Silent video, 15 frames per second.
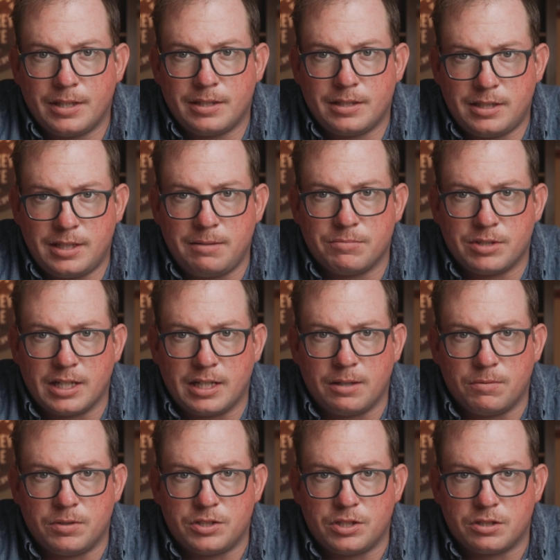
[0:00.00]
seems like it
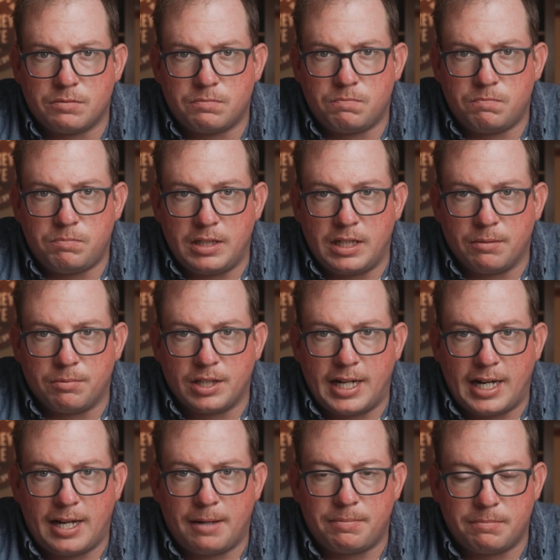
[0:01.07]
would just be able to
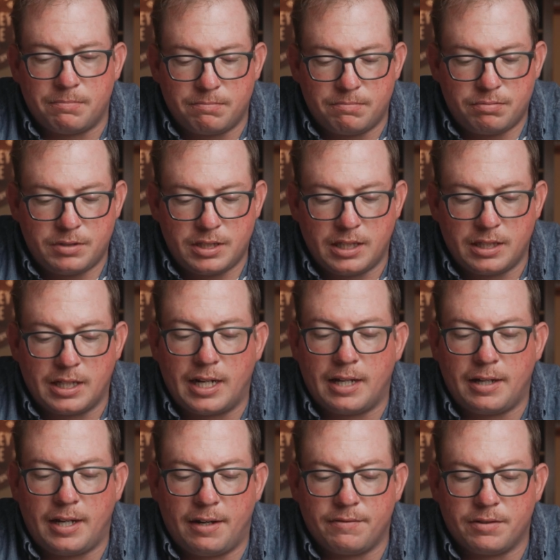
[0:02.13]
happen, seeing that I
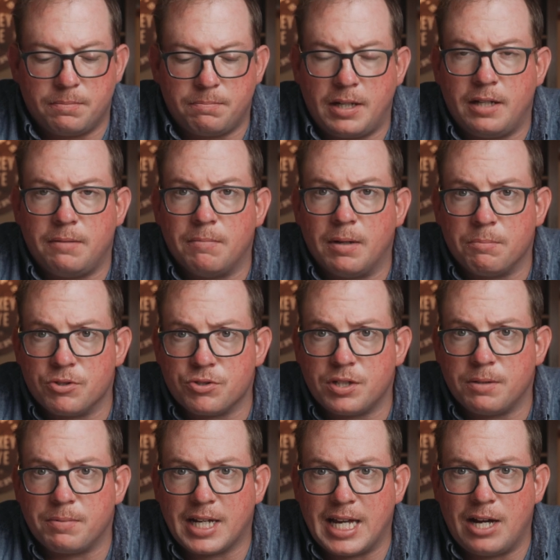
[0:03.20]
have a paid
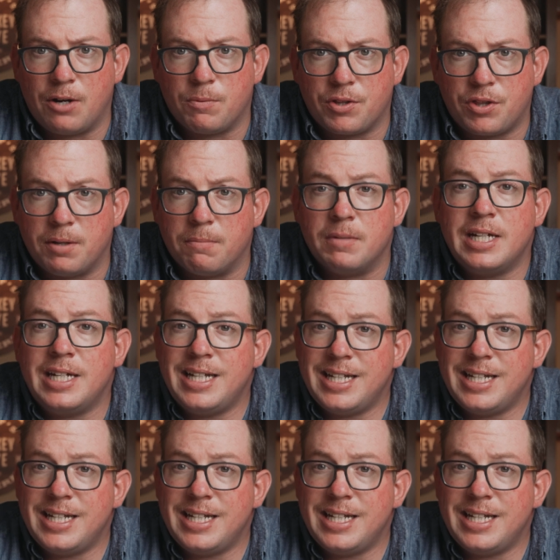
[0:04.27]
membership account with them.